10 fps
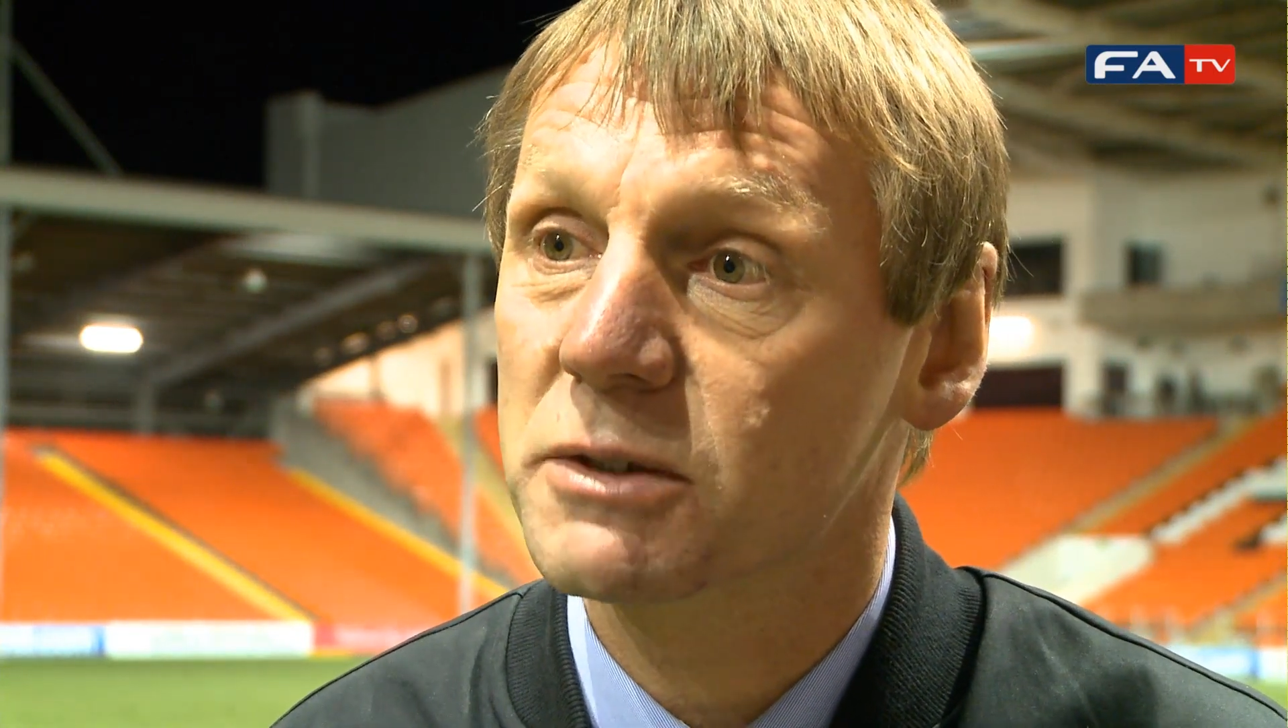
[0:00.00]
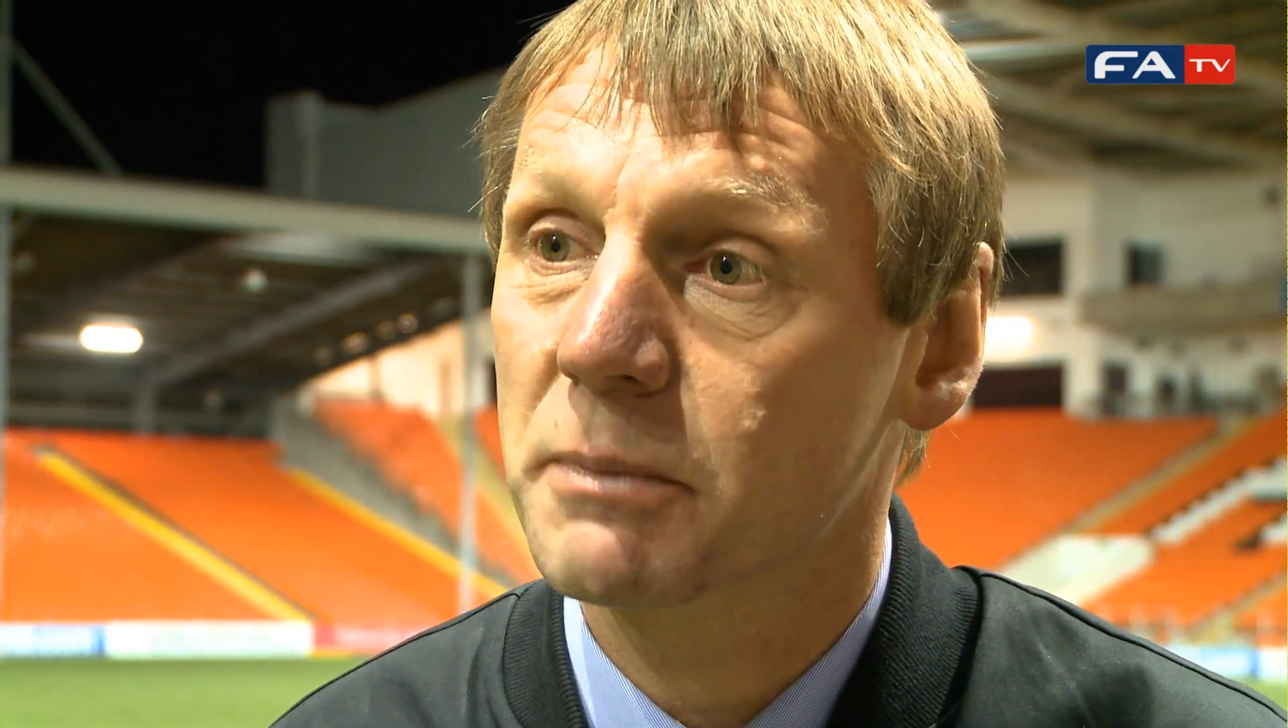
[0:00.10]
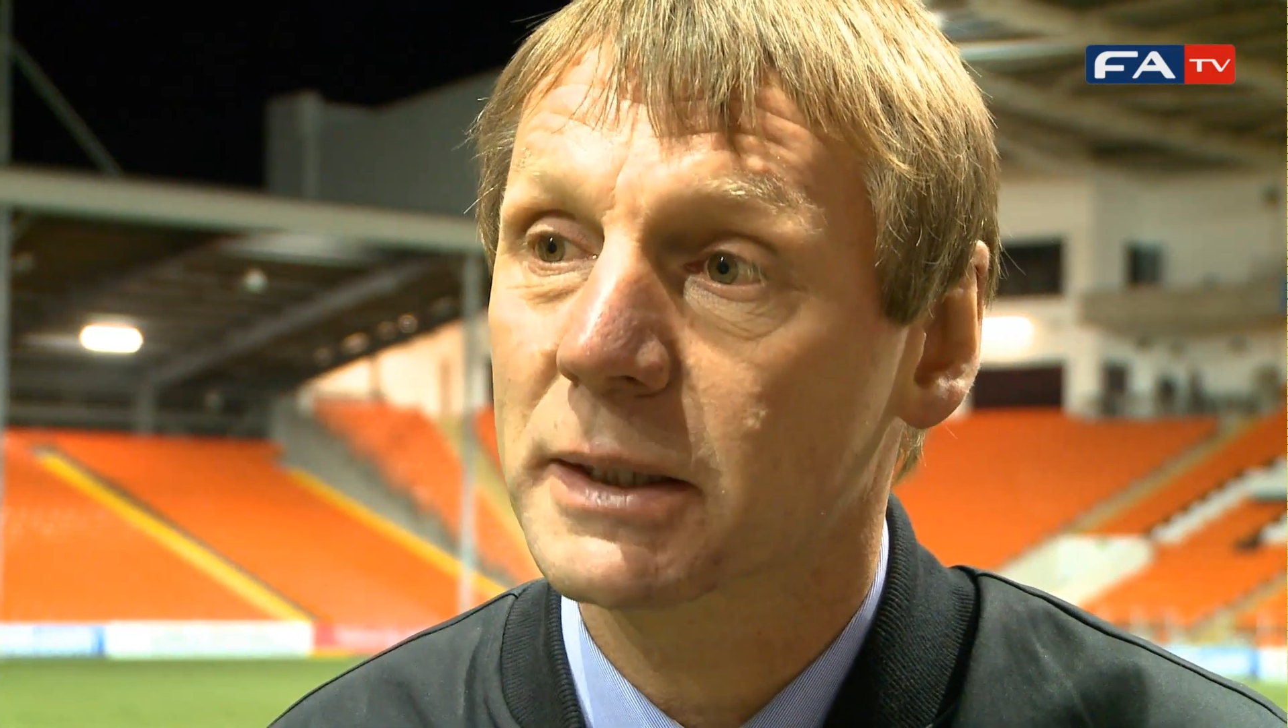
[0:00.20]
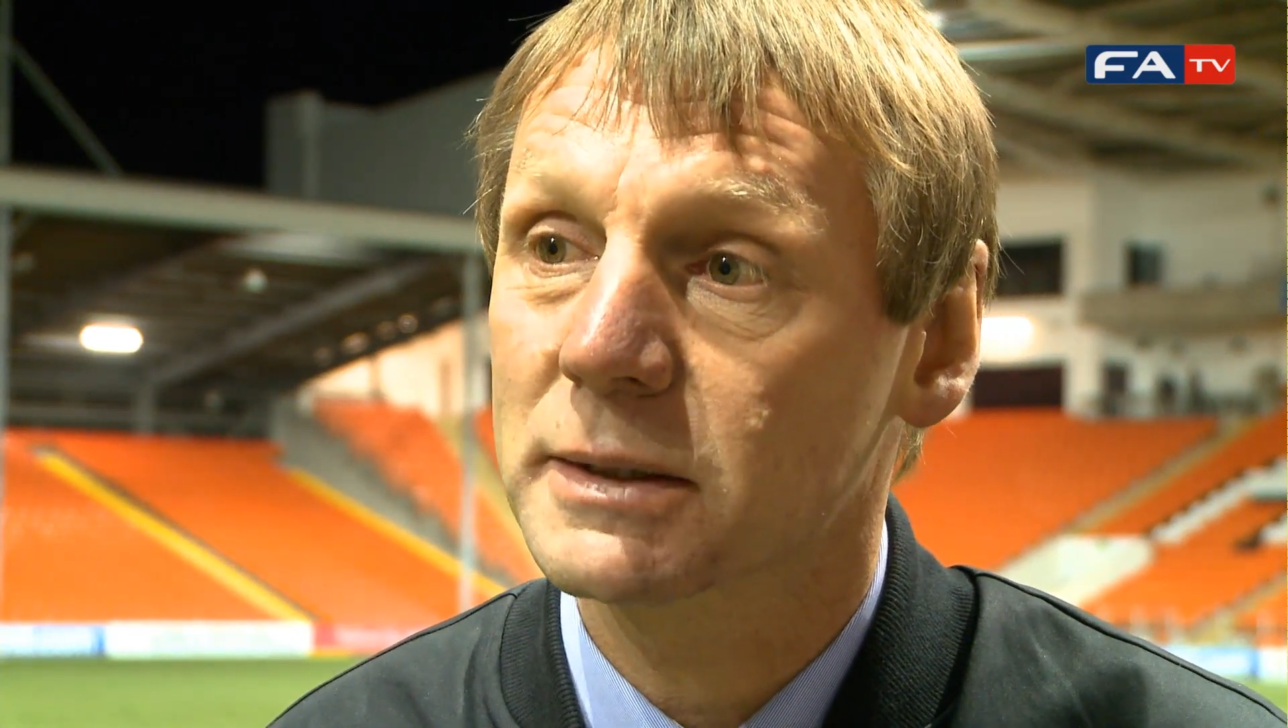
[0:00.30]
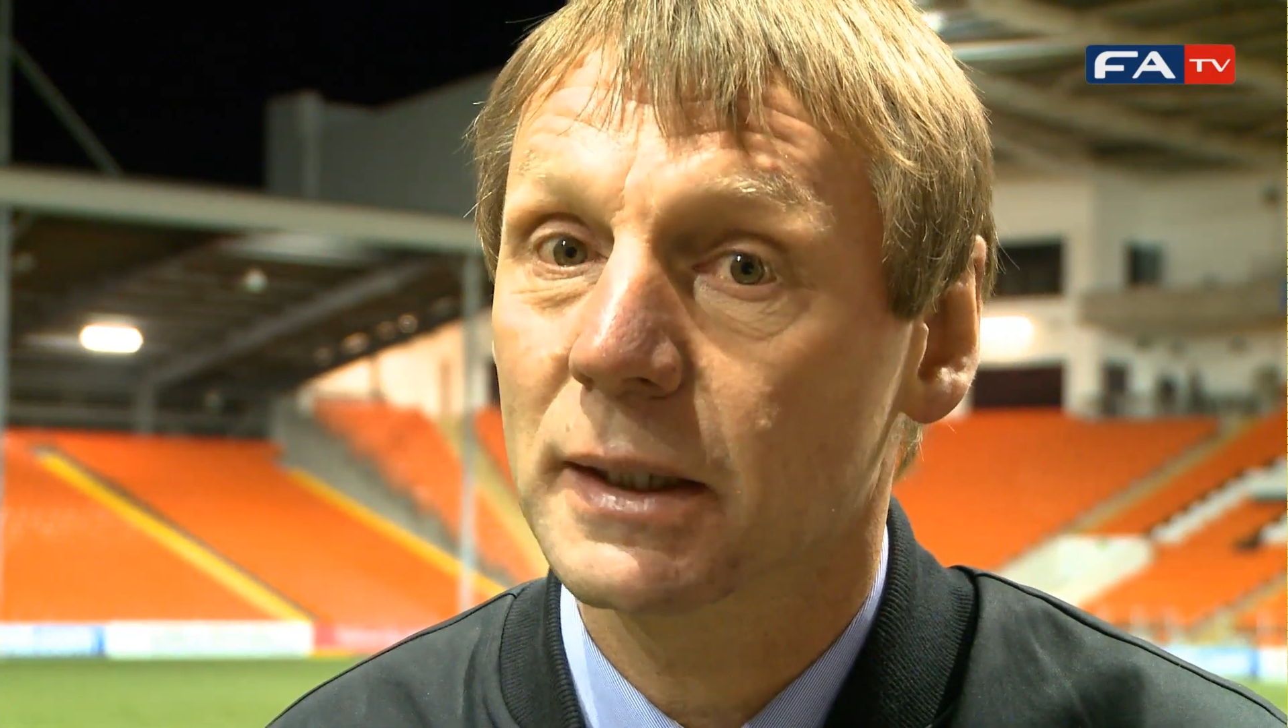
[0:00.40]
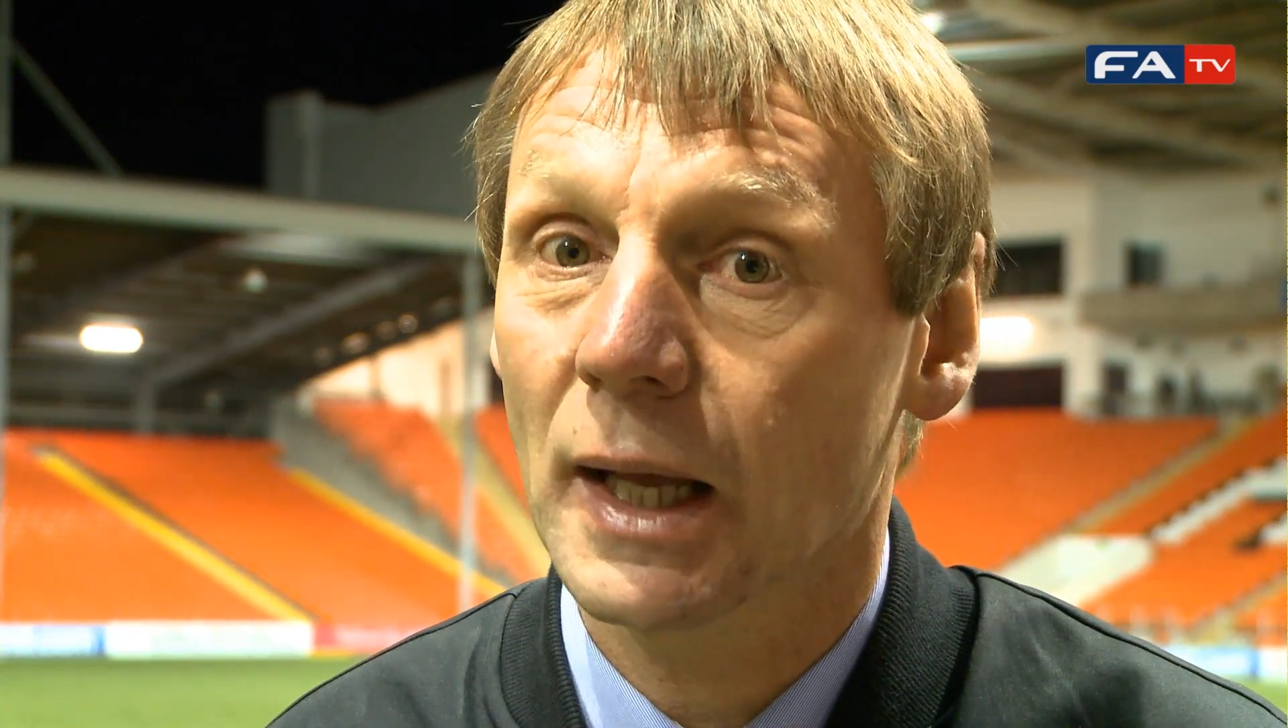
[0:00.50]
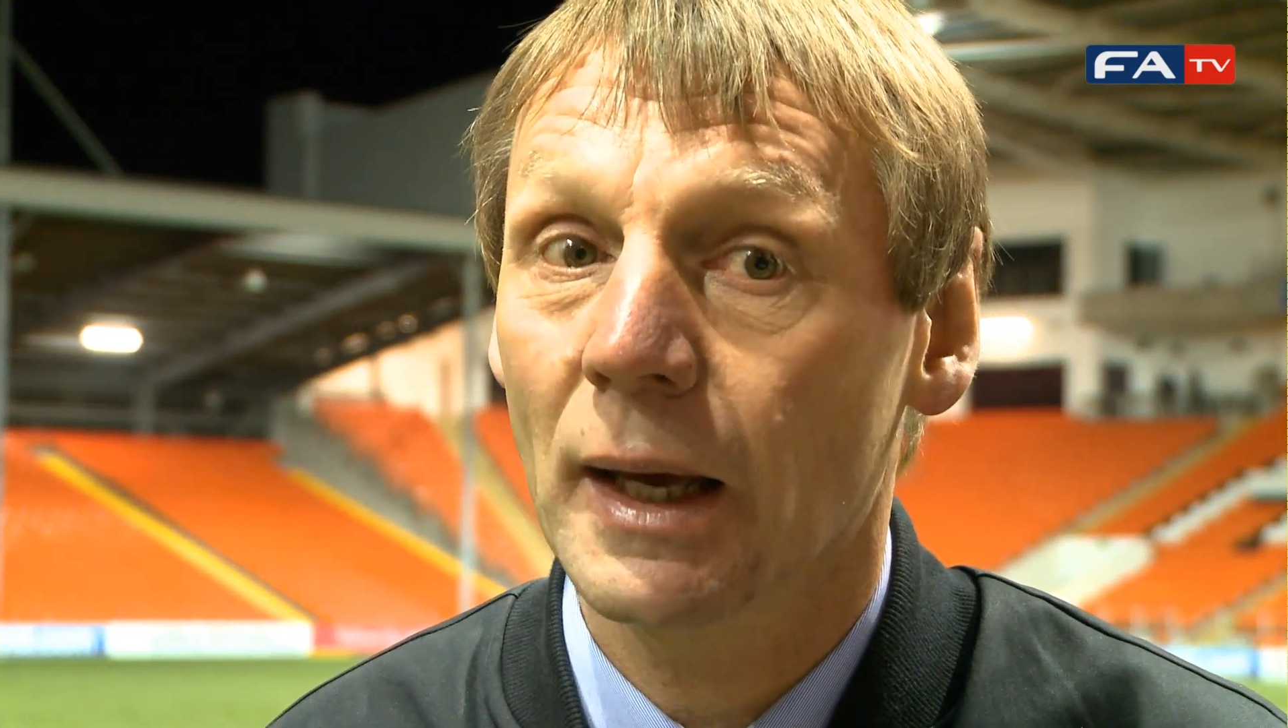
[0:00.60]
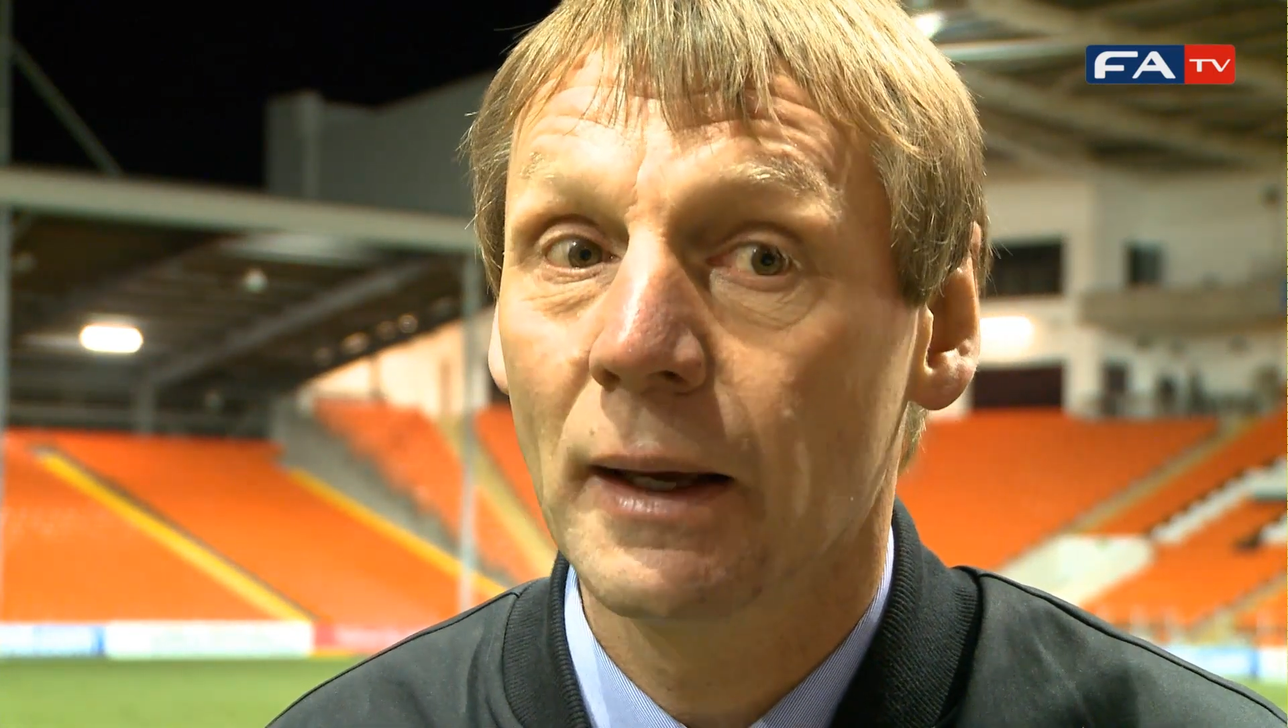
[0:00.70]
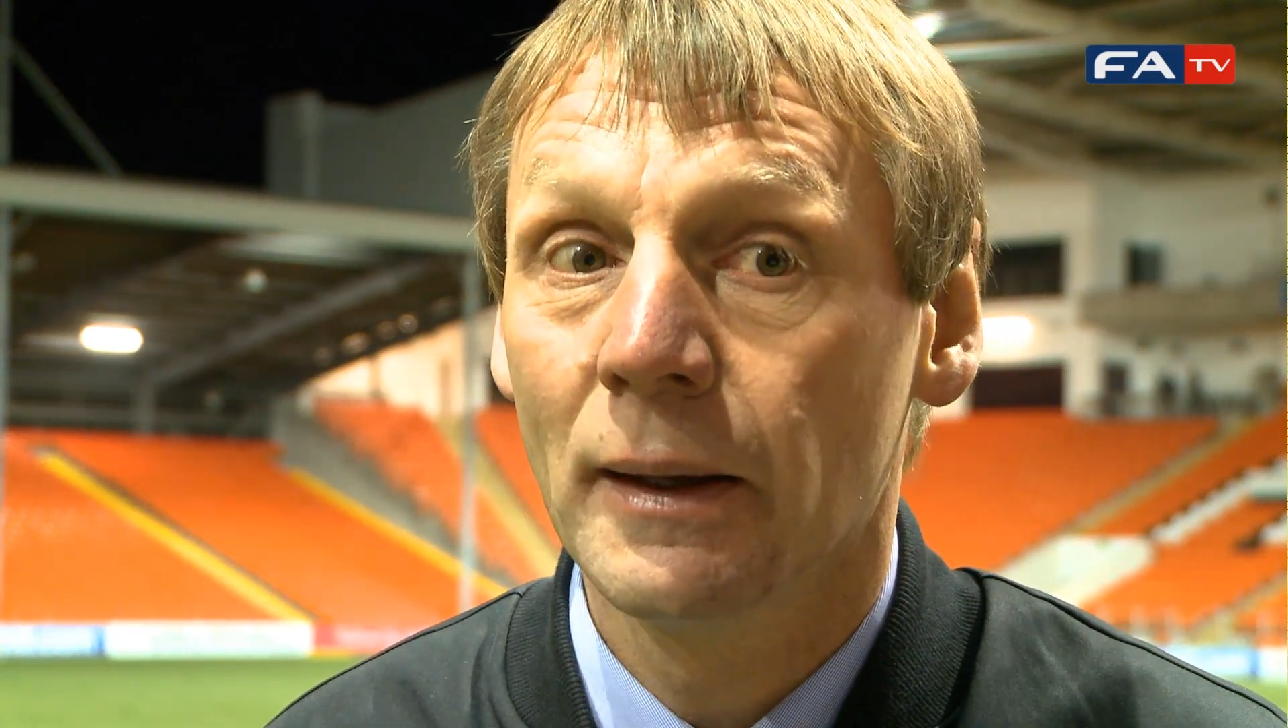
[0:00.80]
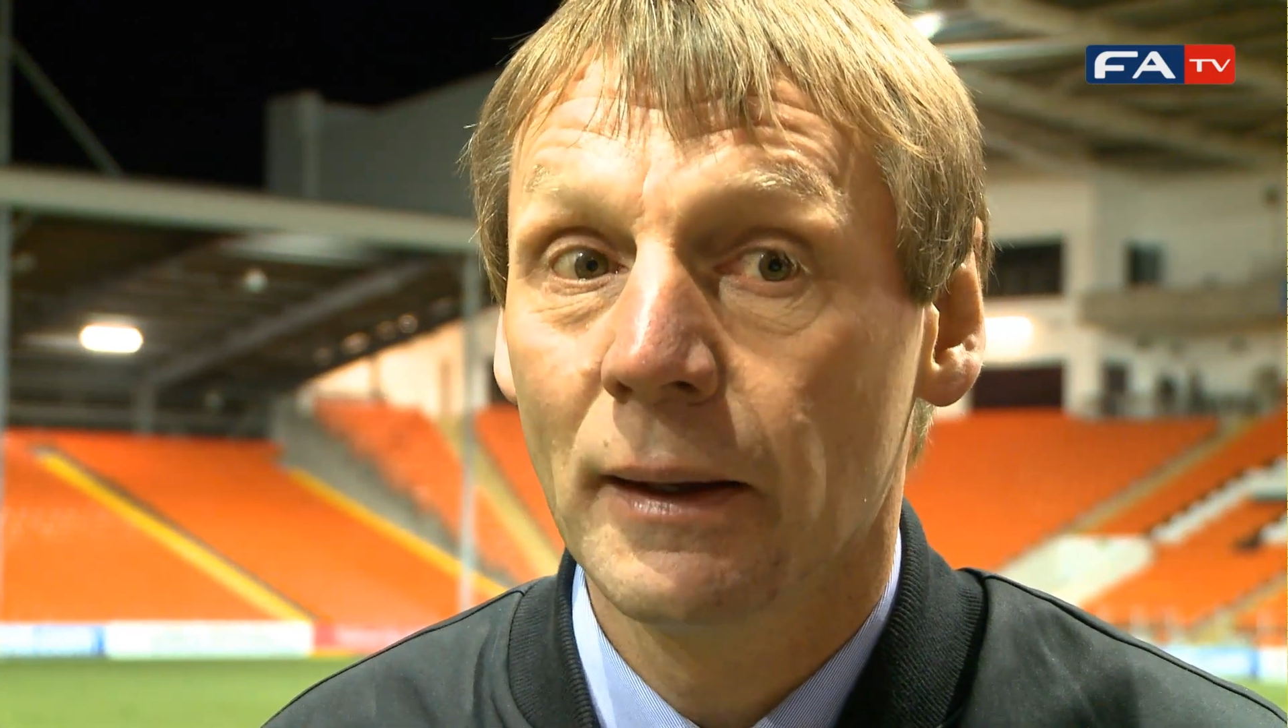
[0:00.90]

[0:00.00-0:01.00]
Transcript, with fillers: respect to that.